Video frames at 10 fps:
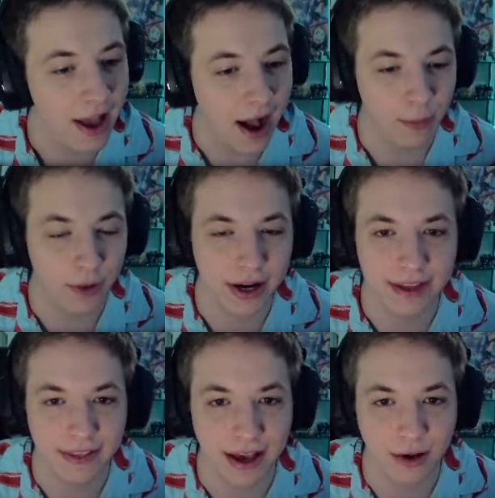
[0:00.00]
I want to
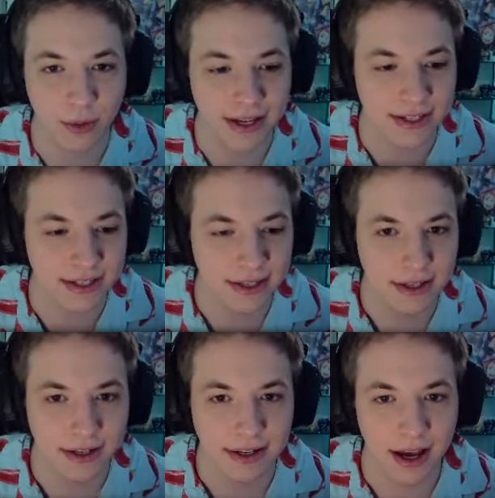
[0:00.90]
get that quest
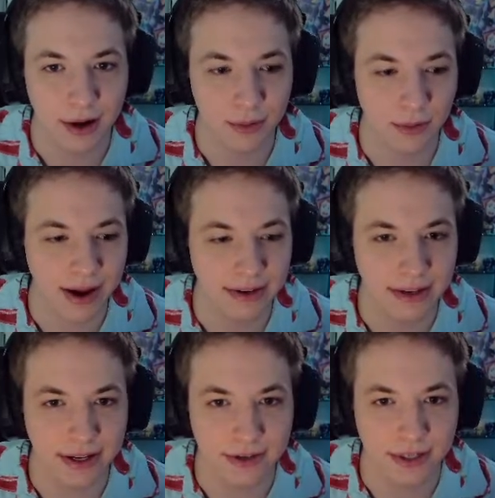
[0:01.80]
uh, right
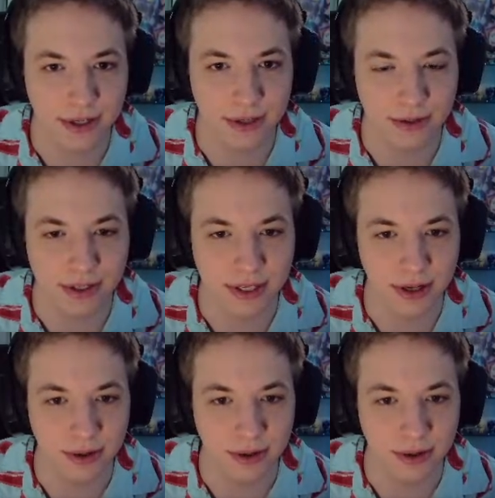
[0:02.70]
here soon, so...